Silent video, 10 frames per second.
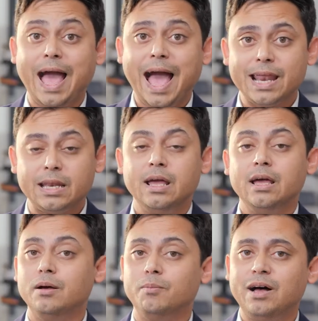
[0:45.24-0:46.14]
And
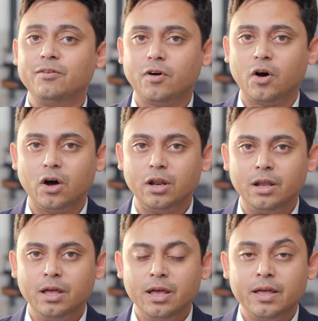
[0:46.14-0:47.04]
above all,
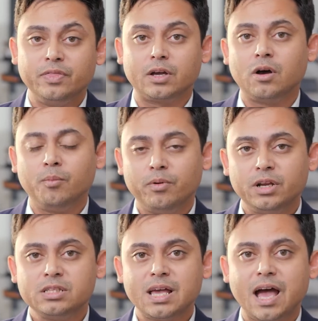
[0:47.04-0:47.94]
the
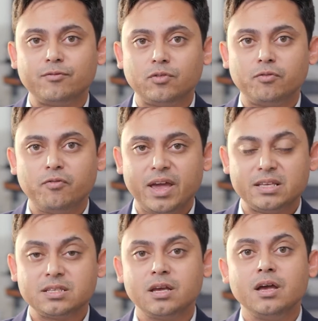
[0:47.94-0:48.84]
components have to
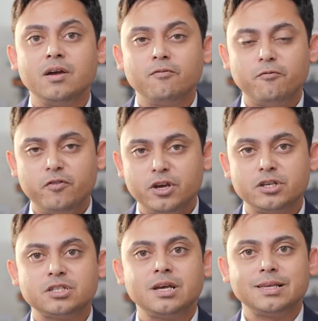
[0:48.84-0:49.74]
face
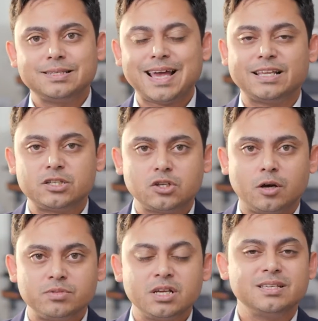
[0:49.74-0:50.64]
fierce
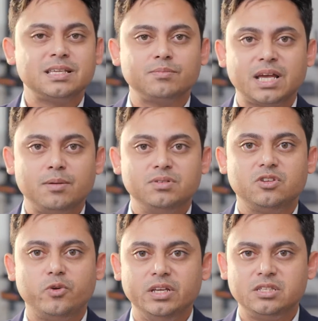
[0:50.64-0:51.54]
sandstorms, sometimes
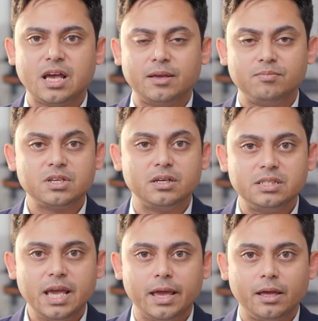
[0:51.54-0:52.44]
three times a
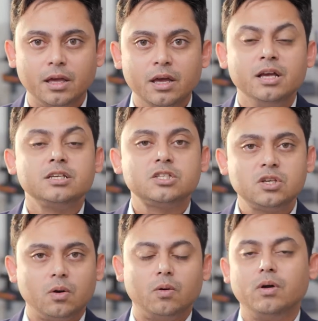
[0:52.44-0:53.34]
day.
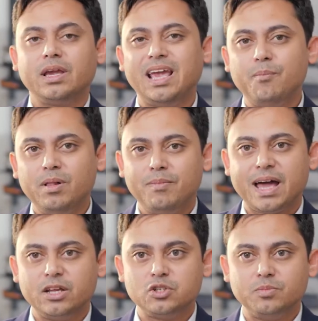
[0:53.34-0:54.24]
So cable
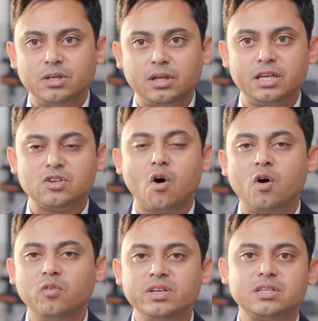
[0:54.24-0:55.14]
management is
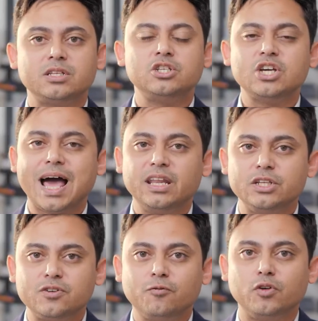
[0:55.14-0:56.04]
always a
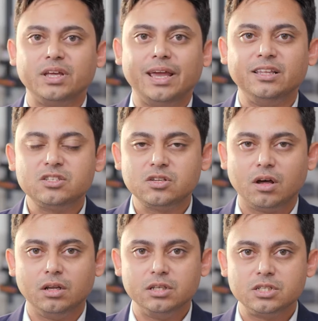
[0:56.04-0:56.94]
challenge for the
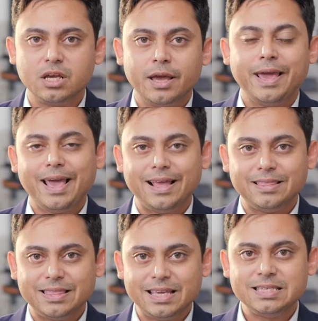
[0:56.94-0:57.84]
installers
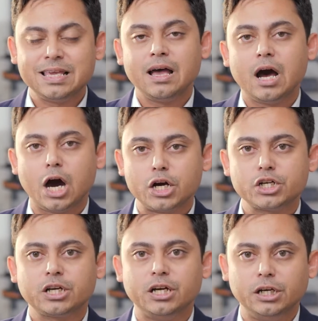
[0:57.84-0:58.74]
in these harsh
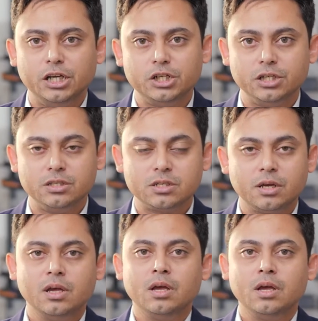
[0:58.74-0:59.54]
conditions.